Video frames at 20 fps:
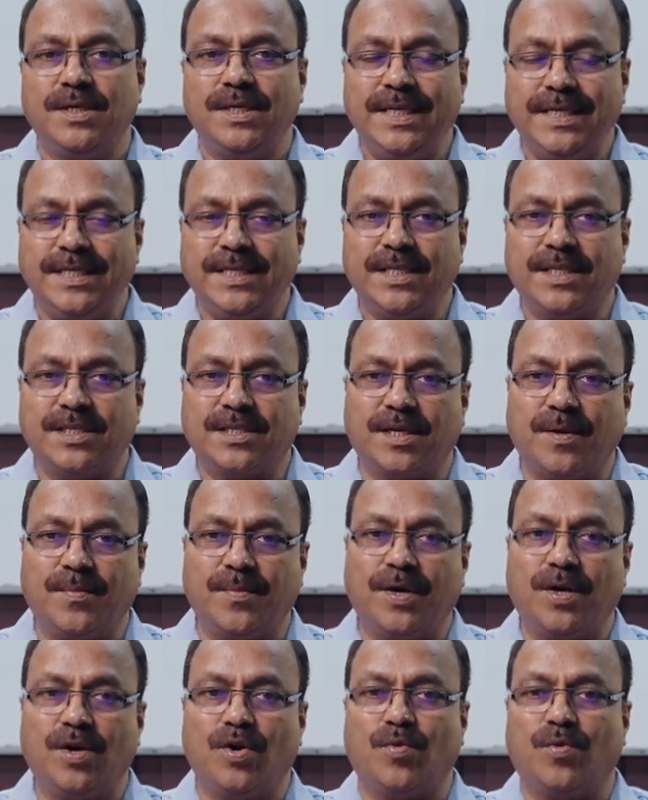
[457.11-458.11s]
teaching this
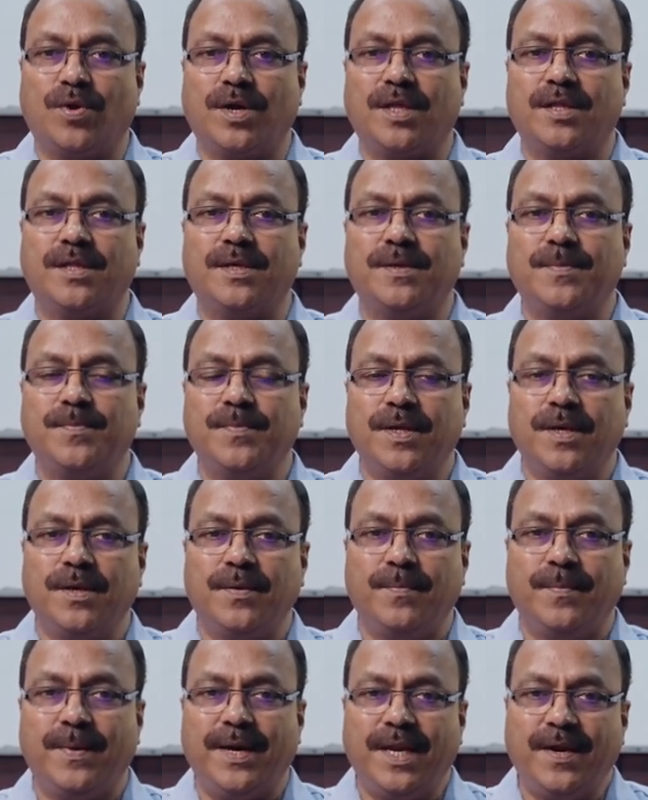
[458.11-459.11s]
comparative law, what are the
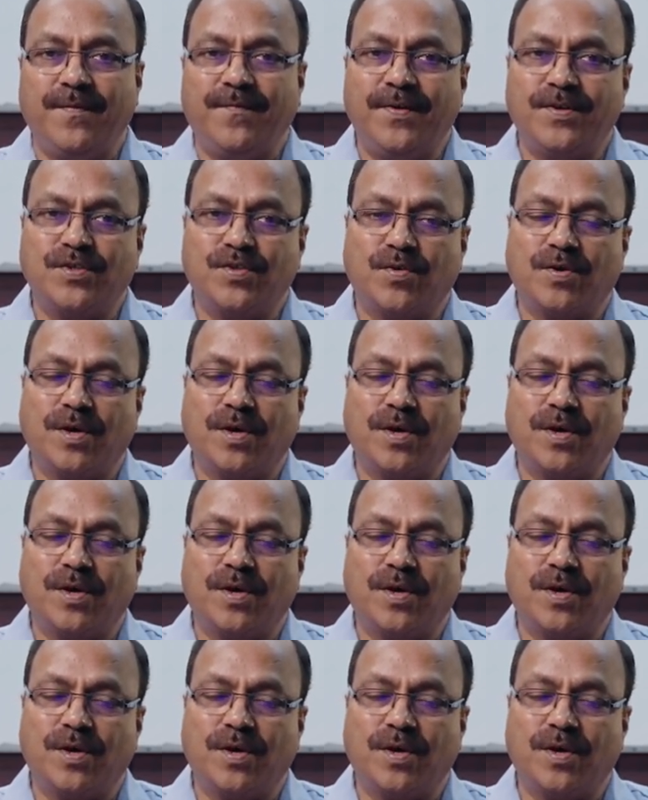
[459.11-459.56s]
benefits